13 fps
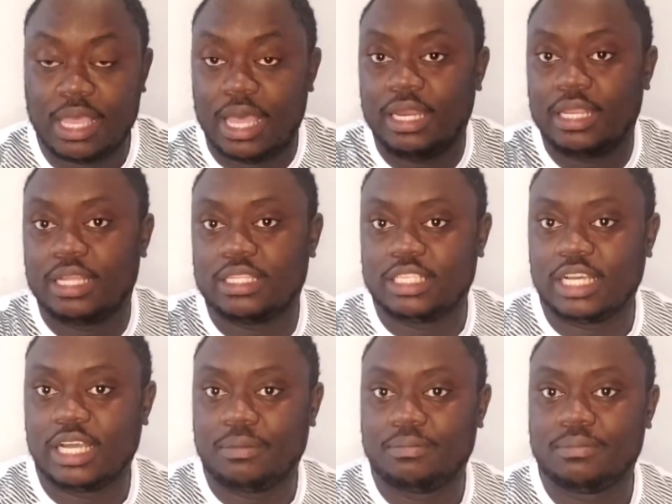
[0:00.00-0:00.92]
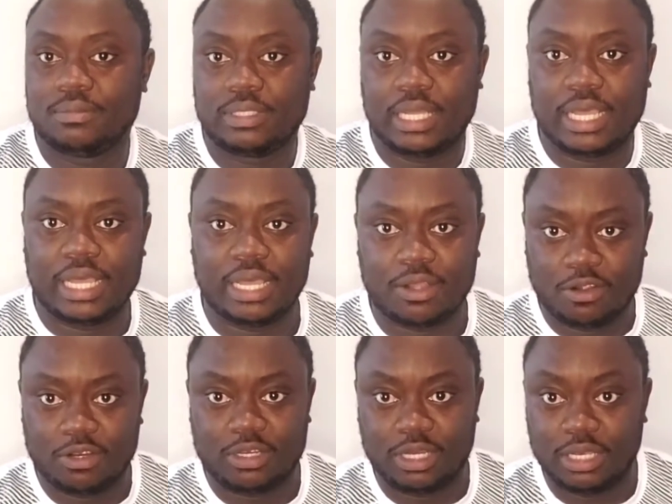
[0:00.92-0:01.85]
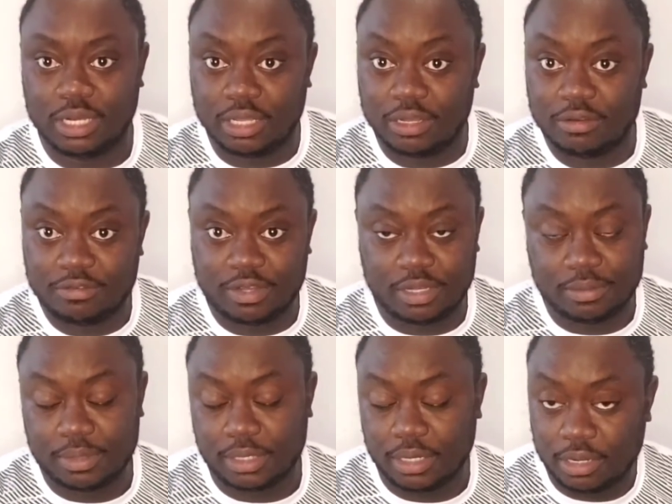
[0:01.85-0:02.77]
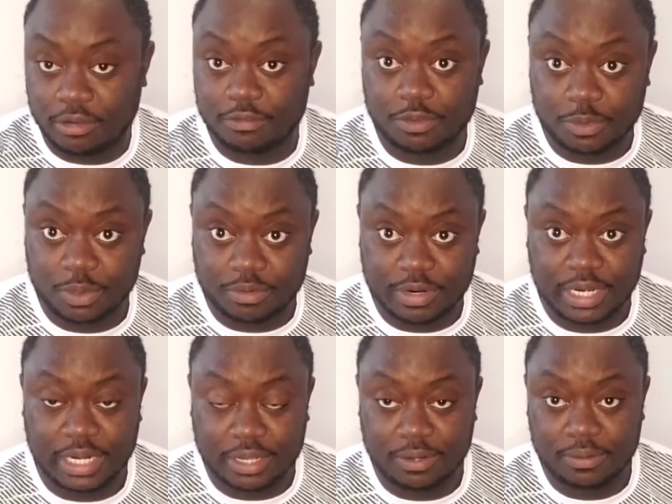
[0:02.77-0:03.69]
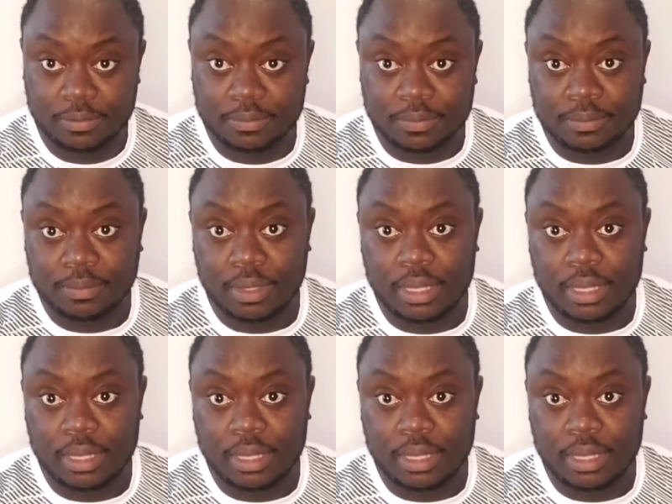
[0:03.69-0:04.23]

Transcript: I need a job that I currently love and love doing right now.